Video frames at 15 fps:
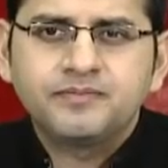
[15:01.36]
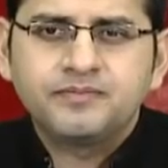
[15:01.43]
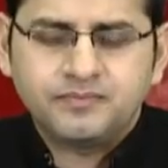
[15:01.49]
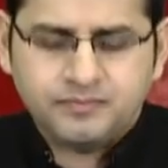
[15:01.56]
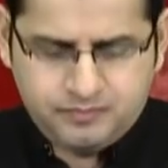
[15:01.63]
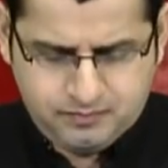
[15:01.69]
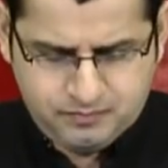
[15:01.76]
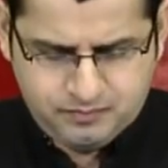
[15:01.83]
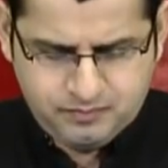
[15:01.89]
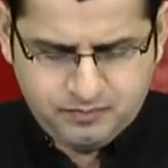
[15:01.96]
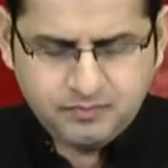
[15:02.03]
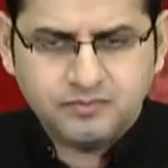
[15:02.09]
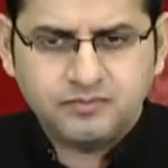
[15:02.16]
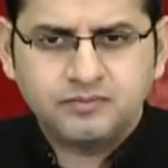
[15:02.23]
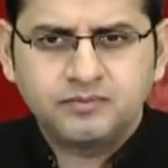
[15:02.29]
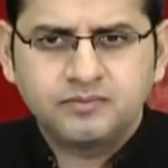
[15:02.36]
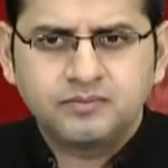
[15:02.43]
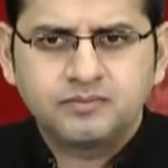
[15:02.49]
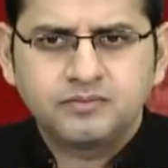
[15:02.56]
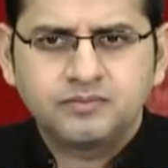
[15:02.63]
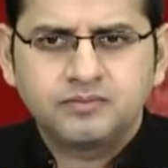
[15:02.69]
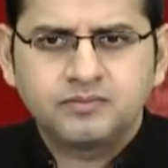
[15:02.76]

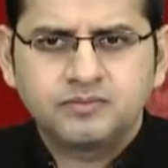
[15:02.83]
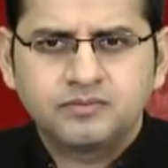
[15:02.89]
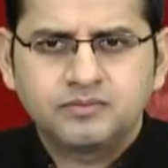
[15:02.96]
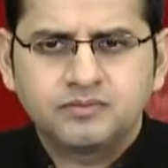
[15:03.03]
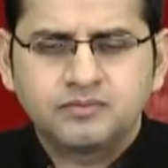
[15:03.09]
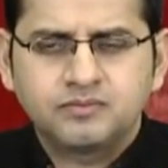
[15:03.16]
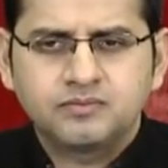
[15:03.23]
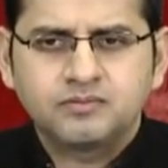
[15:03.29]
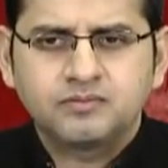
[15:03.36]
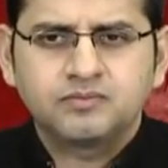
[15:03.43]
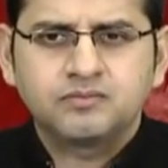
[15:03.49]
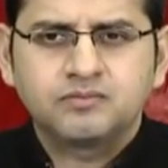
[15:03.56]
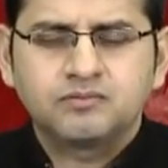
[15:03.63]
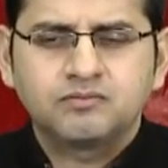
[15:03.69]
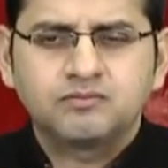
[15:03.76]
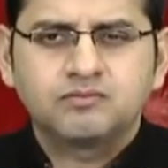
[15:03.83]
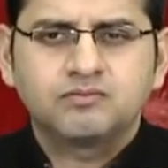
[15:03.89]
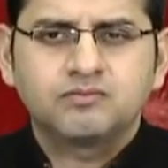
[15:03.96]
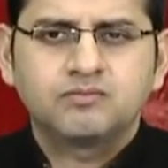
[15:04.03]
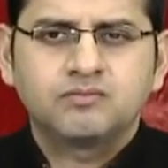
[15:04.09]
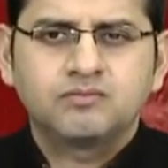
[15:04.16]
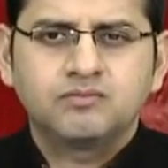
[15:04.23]

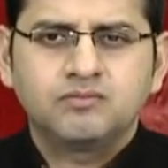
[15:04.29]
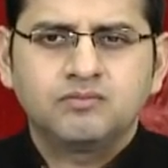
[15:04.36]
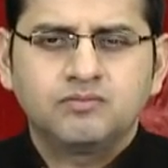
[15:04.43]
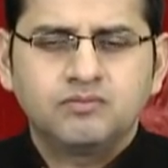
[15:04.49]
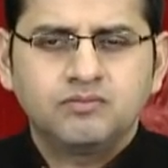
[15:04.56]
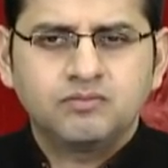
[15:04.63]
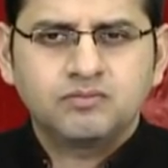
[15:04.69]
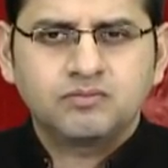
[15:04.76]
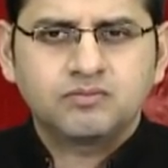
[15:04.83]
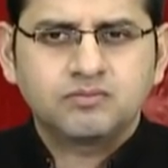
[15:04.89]
(not speaking)